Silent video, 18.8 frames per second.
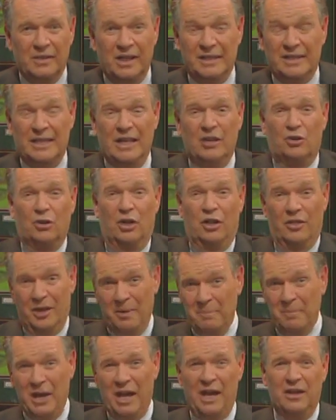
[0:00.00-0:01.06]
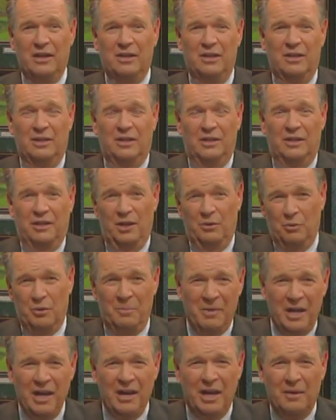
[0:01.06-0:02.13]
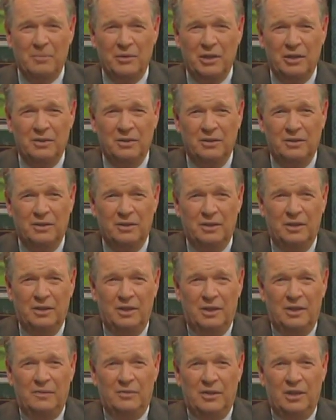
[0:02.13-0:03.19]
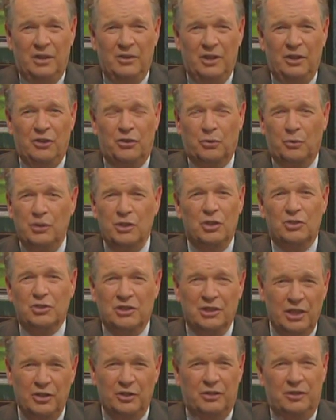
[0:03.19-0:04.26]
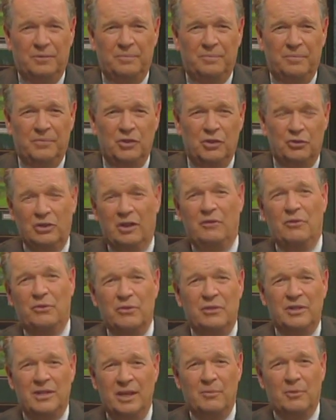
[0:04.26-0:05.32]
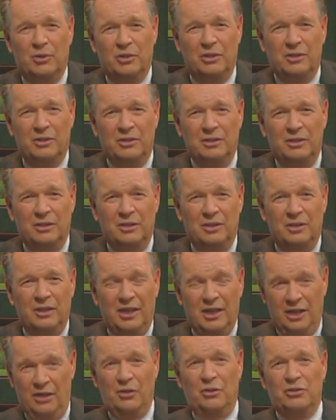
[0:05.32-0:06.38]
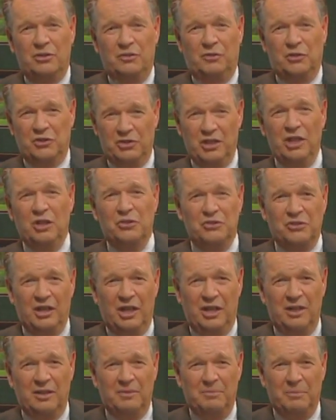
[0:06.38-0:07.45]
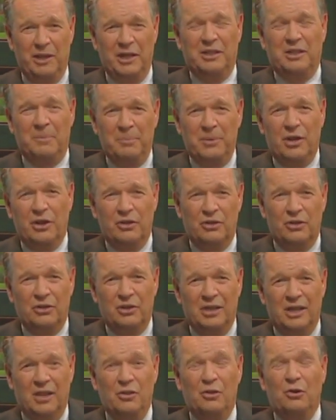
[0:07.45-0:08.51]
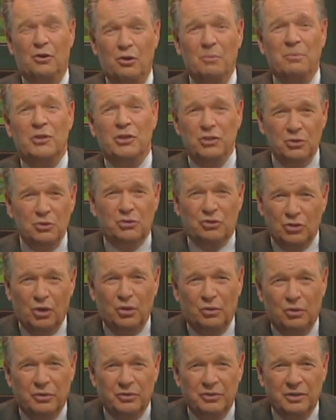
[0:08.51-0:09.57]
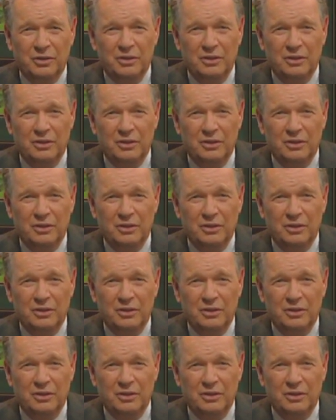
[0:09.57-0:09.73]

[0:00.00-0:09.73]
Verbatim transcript: I can't call them back. They were mad at me. And then three years later, you're driving through the neighborhood and there's a for sale sign by a competitor on the home that you sold